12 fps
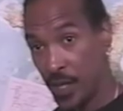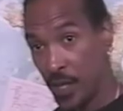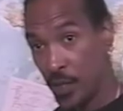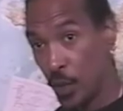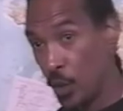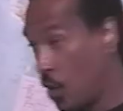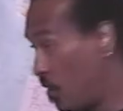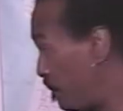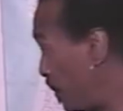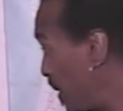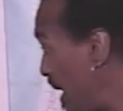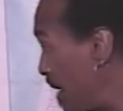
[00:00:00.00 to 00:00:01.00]
the law of
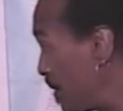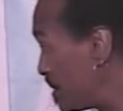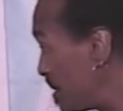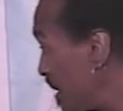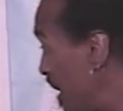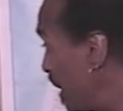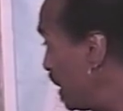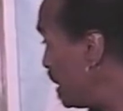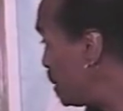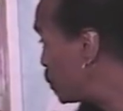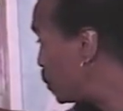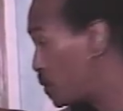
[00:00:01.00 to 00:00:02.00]
polarity. He
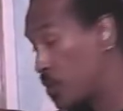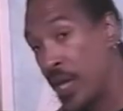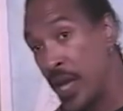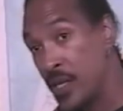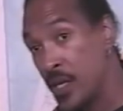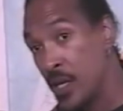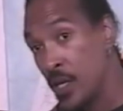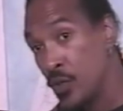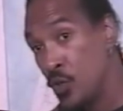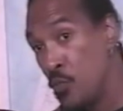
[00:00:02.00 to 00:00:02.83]
took that to